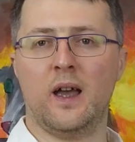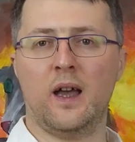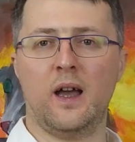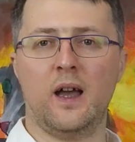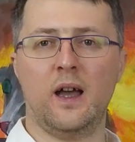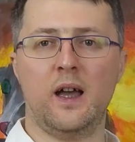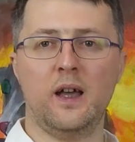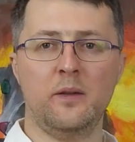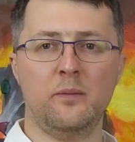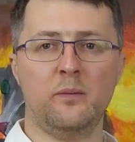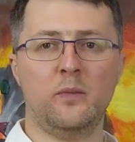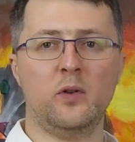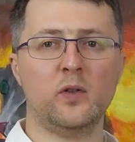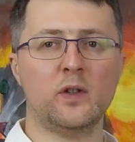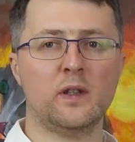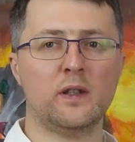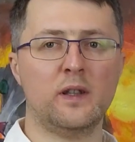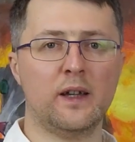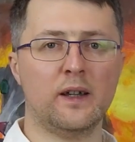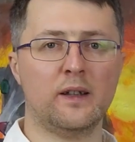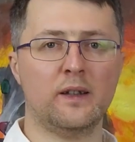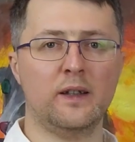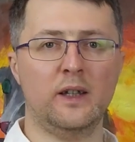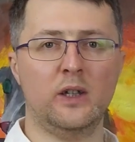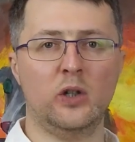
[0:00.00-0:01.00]
And most
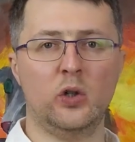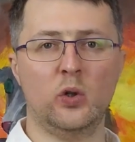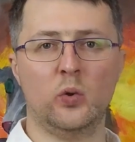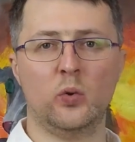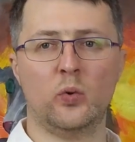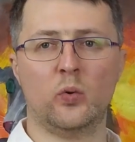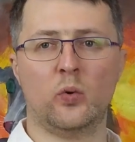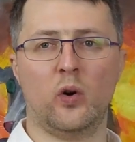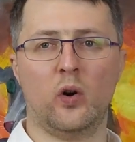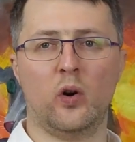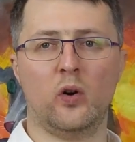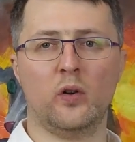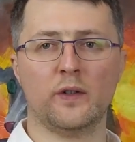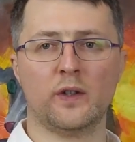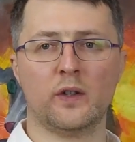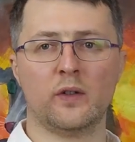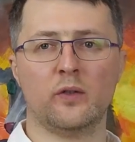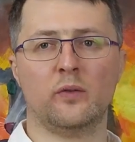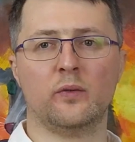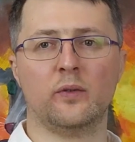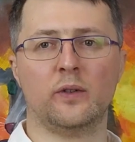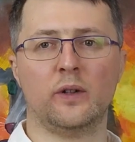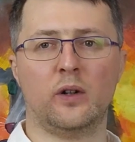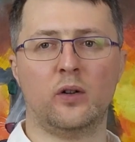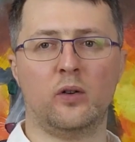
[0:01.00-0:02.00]
likely you
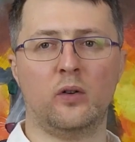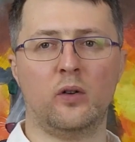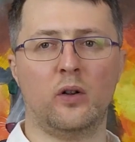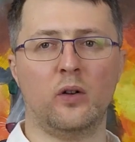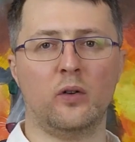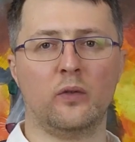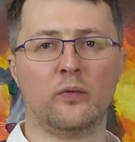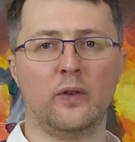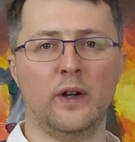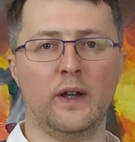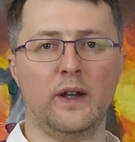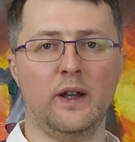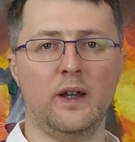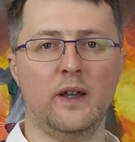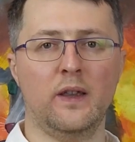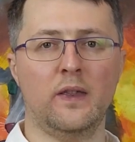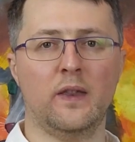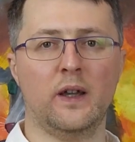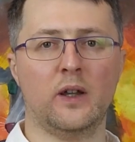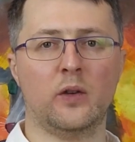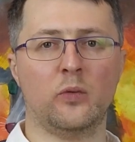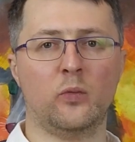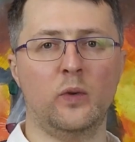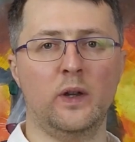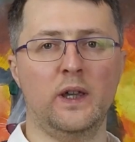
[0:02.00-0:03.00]
also know already
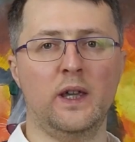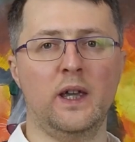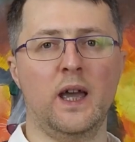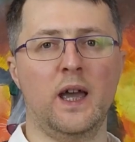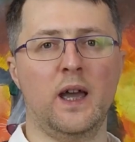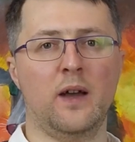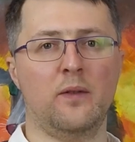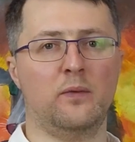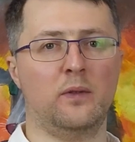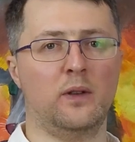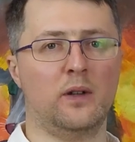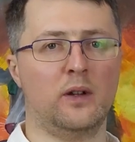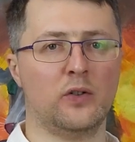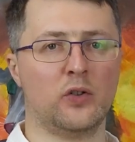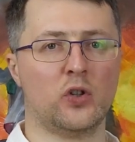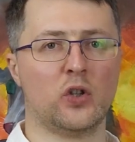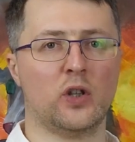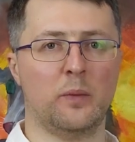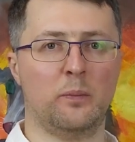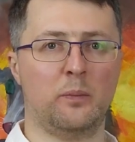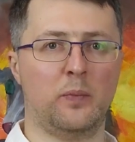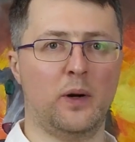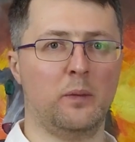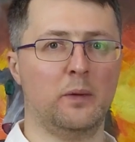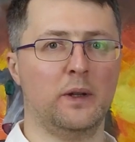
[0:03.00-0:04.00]
that we have launched
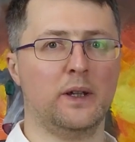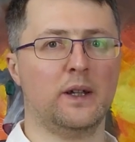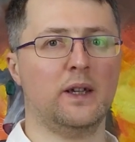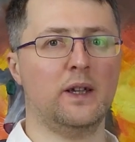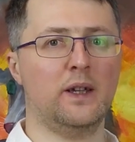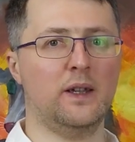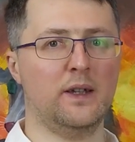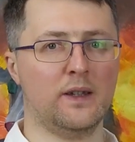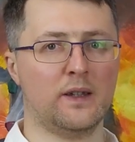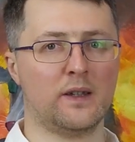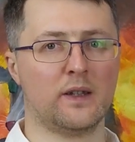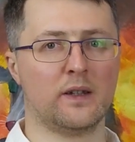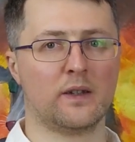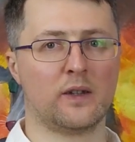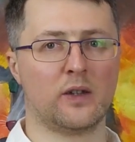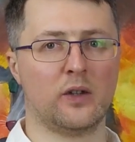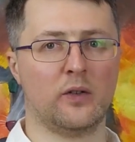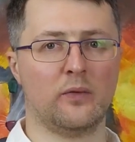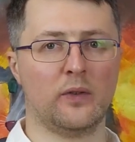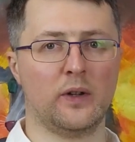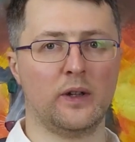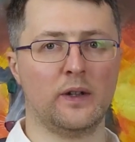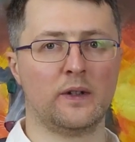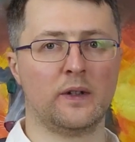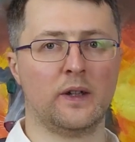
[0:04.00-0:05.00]
a public instance
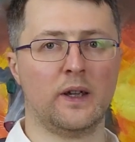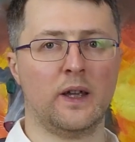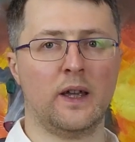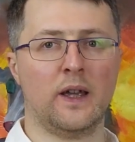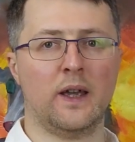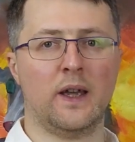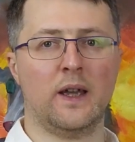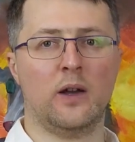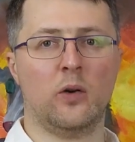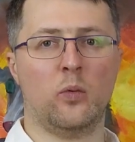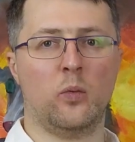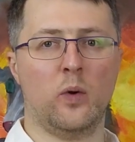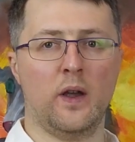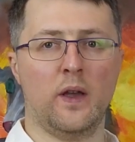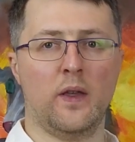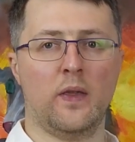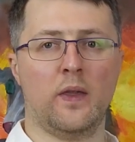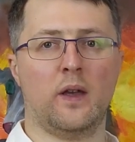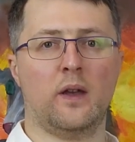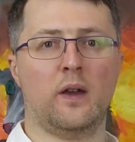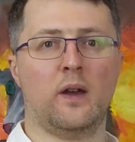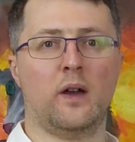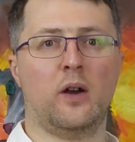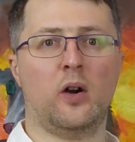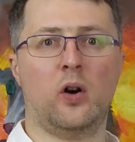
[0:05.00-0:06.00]
of it, with
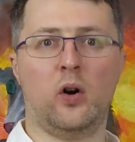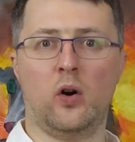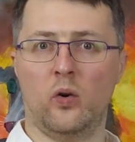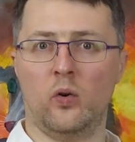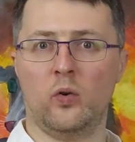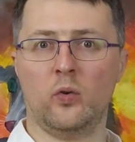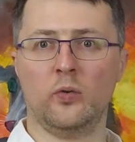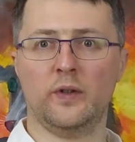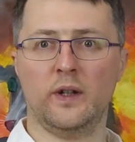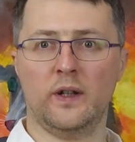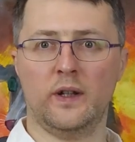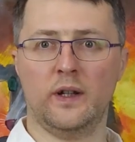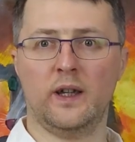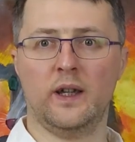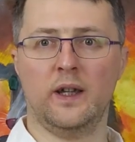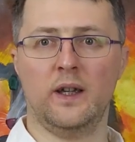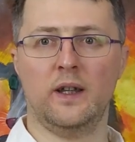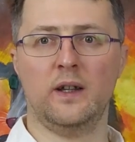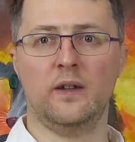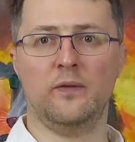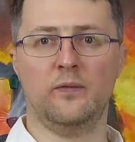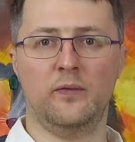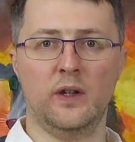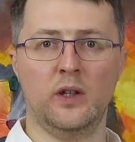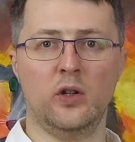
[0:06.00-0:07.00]
a whole
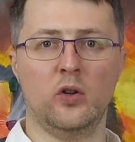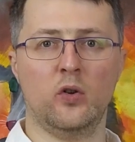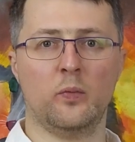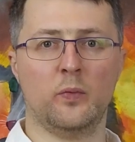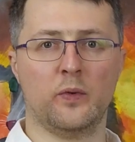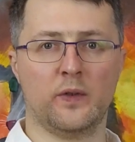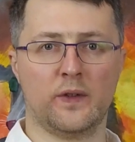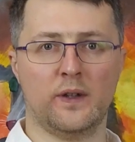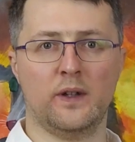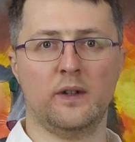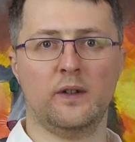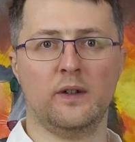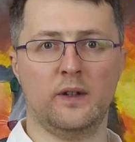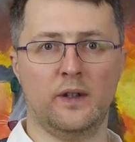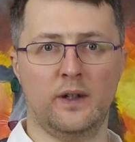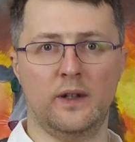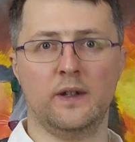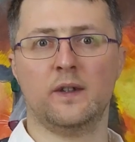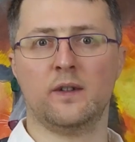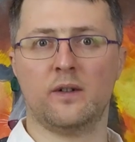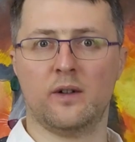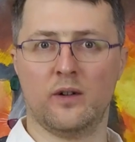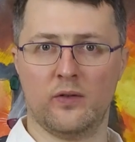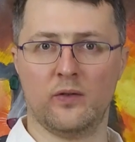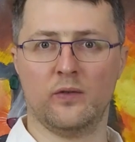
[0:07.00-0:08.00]
dedicated video presenting
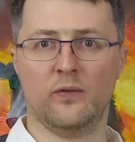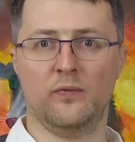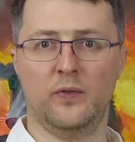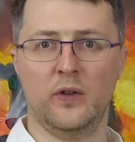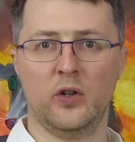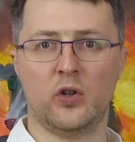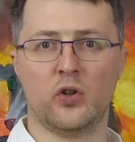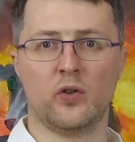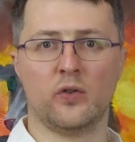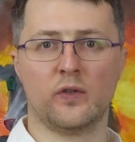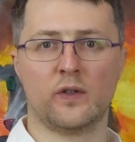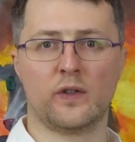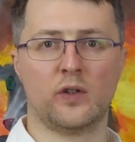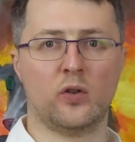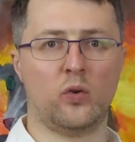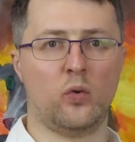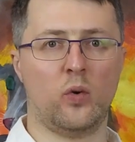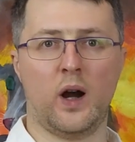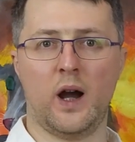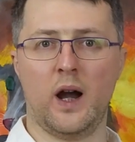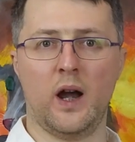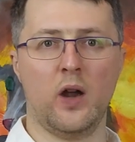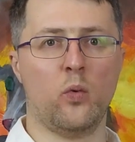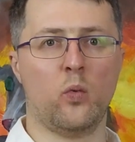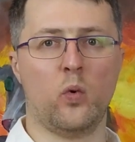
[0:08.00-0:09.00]
its current features, so
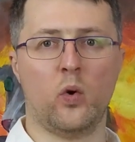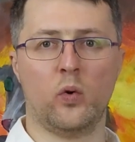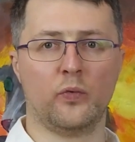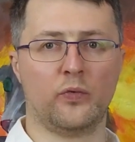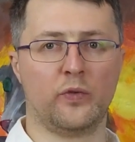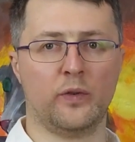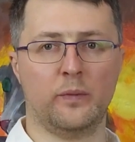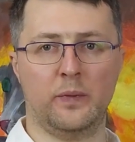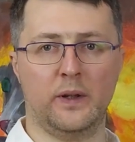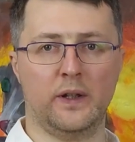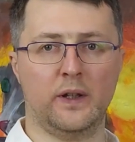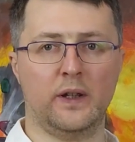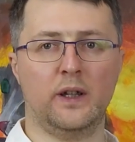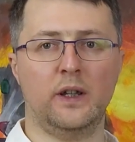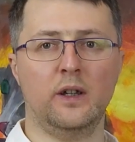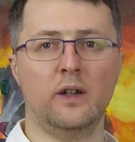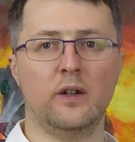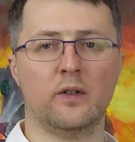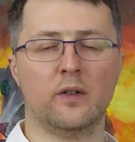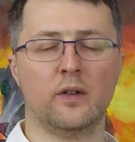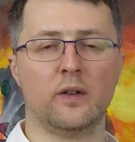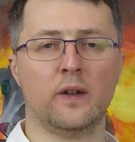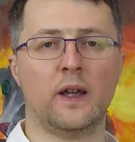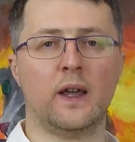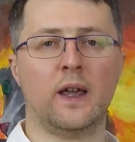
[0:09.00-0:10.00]
I won't repeat
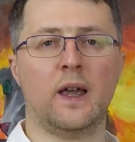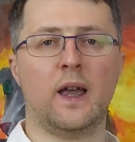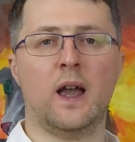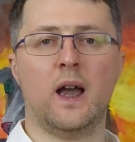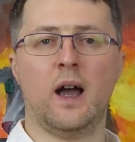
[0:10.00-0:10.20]
here.